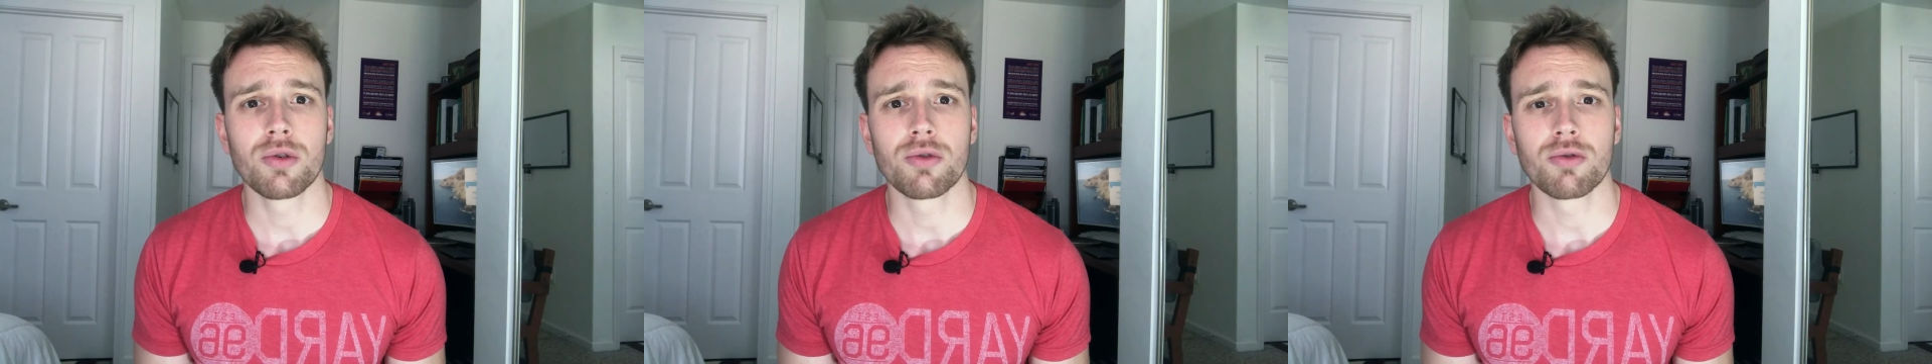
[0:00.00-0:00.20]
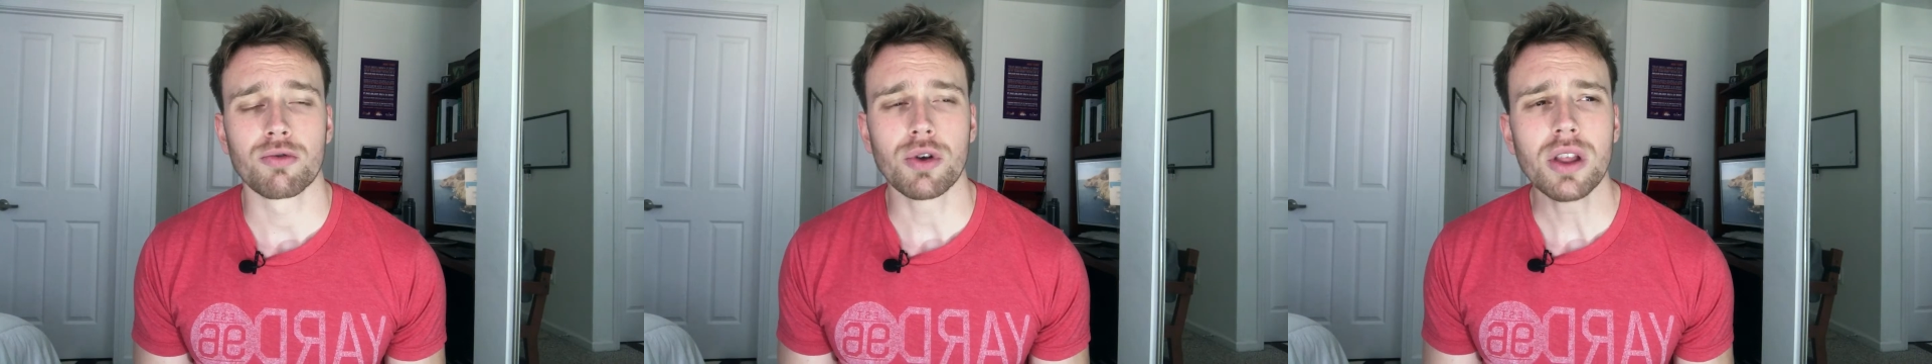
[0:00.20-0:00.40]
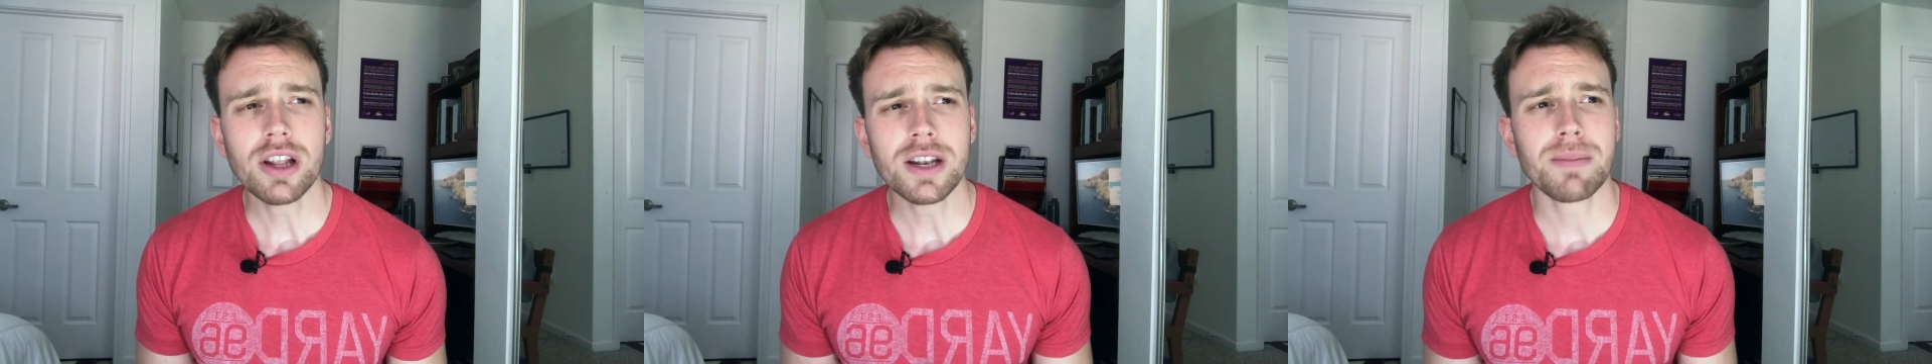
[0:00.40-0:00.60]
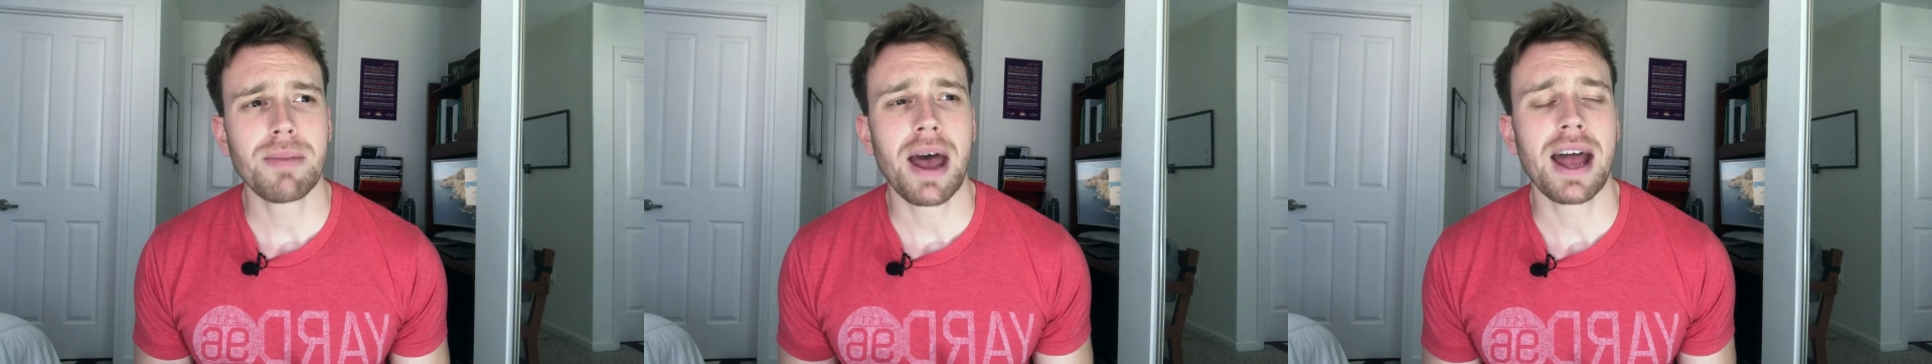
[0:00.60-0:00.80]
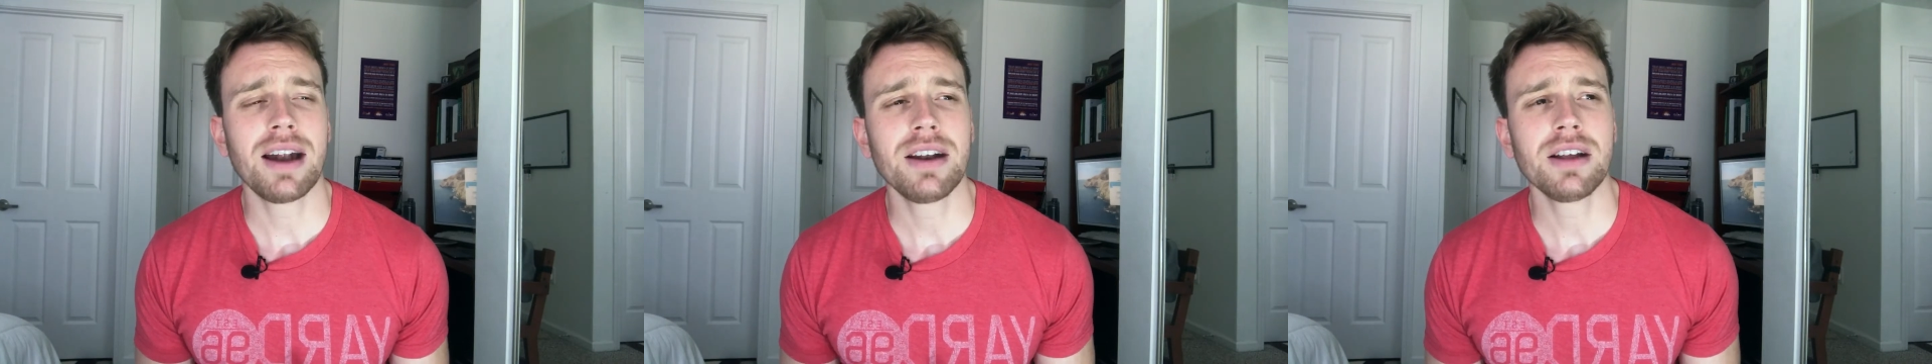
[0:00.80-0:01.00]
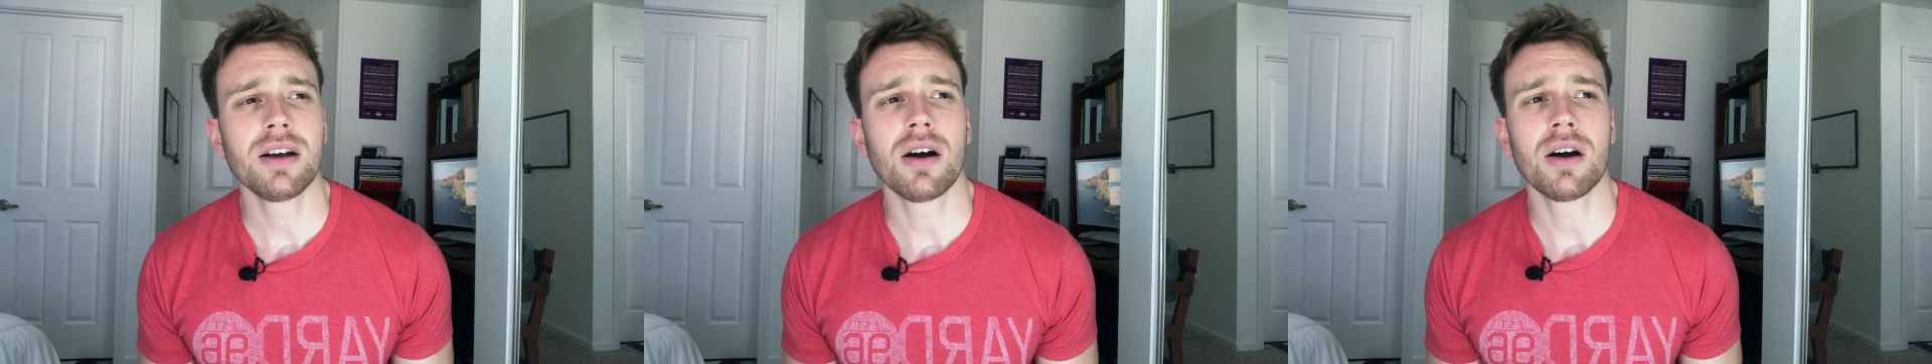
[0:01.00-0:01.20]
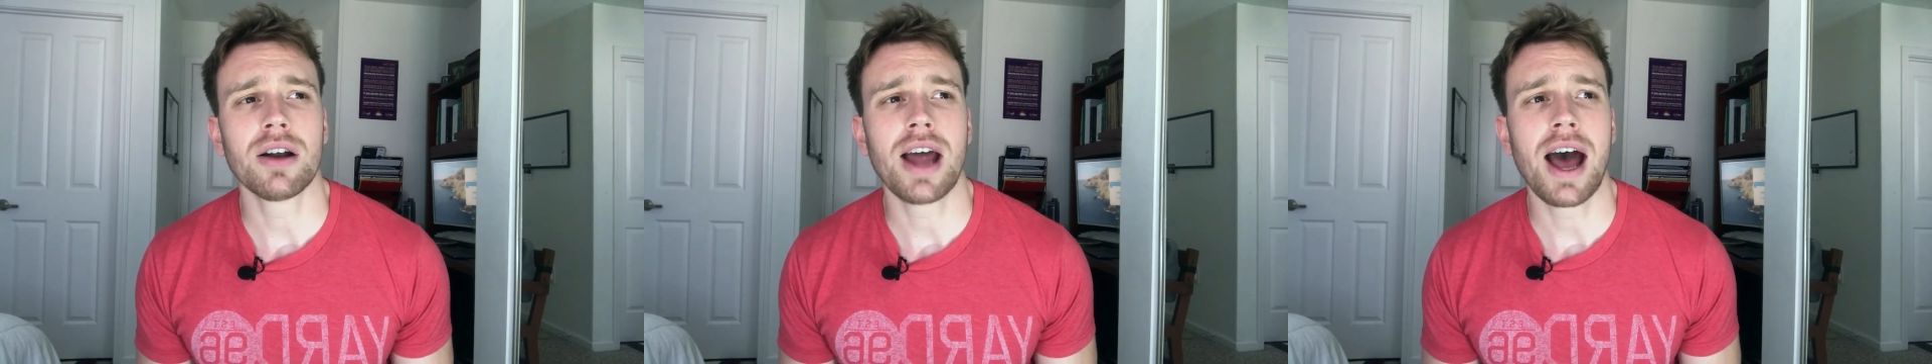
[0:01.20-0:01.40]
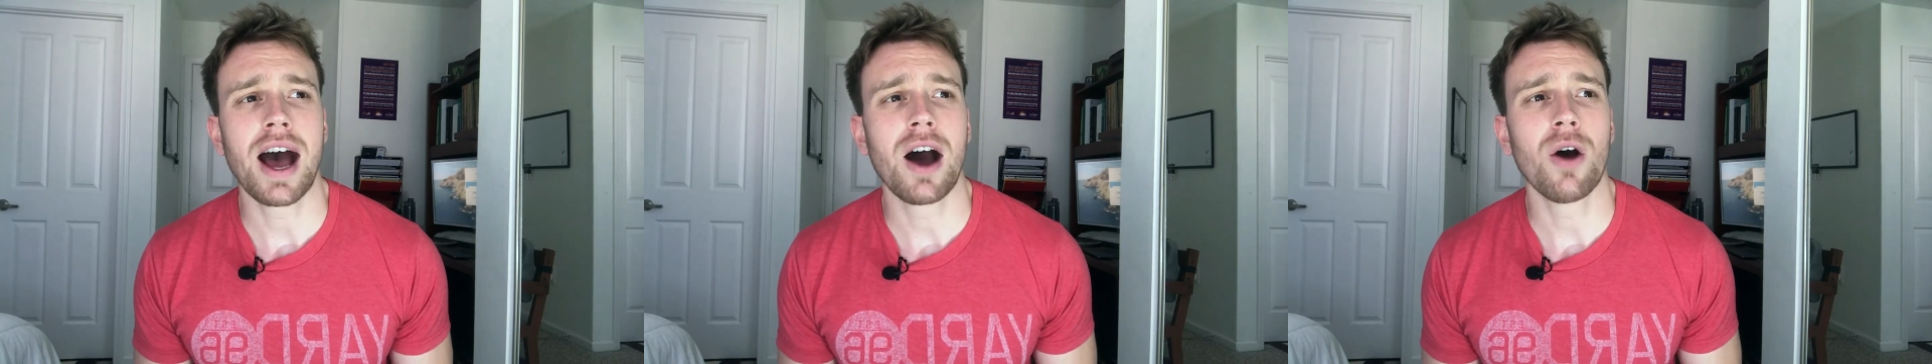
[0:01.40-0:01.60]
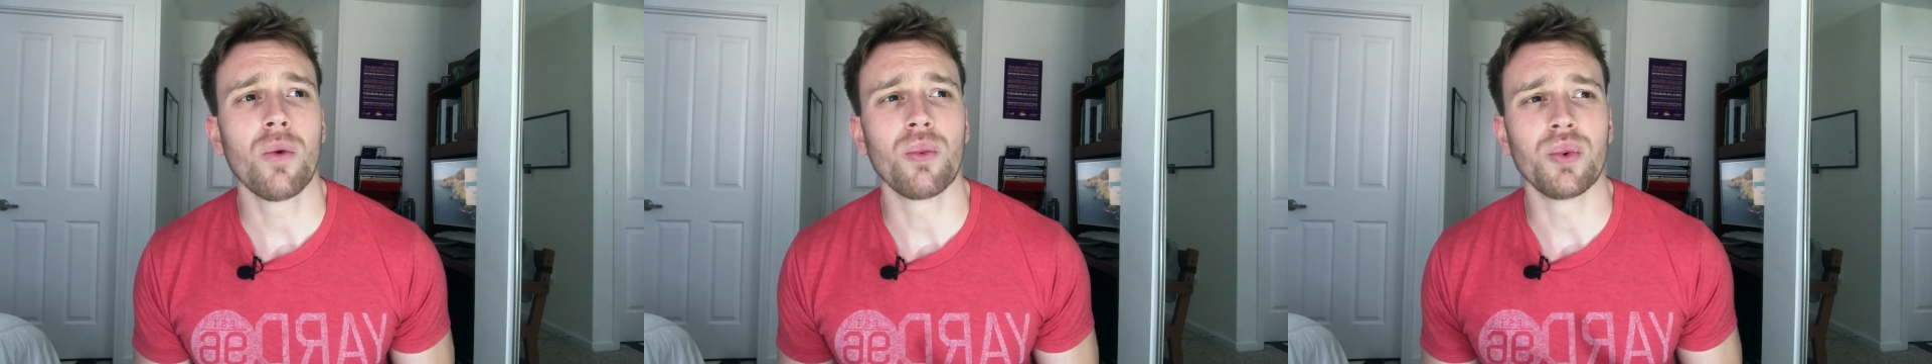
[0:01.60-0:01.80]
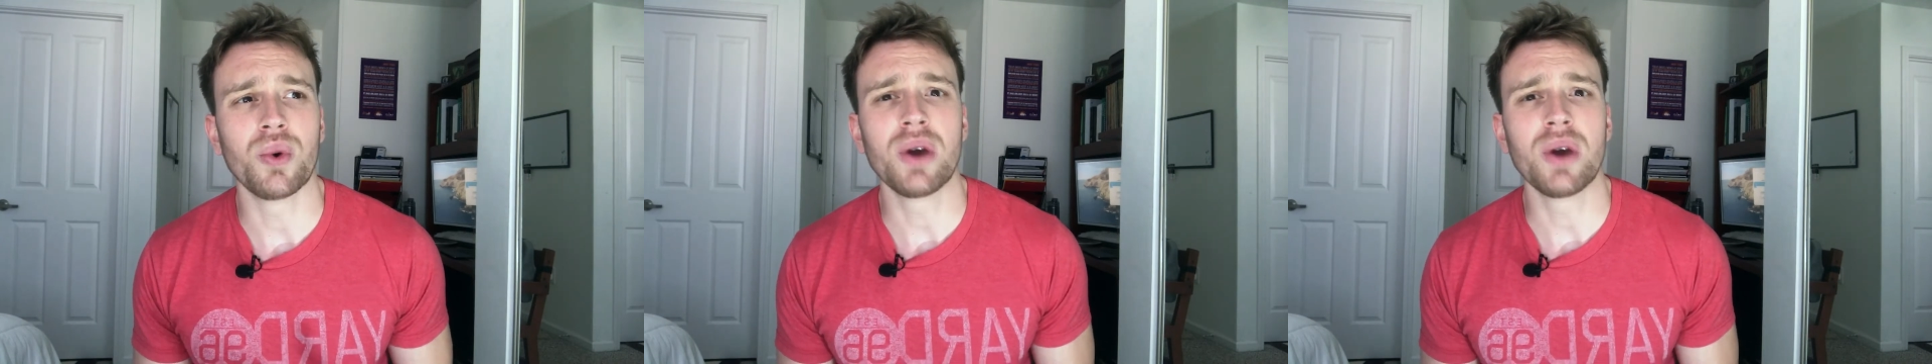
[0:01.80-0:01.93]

really depending on how we,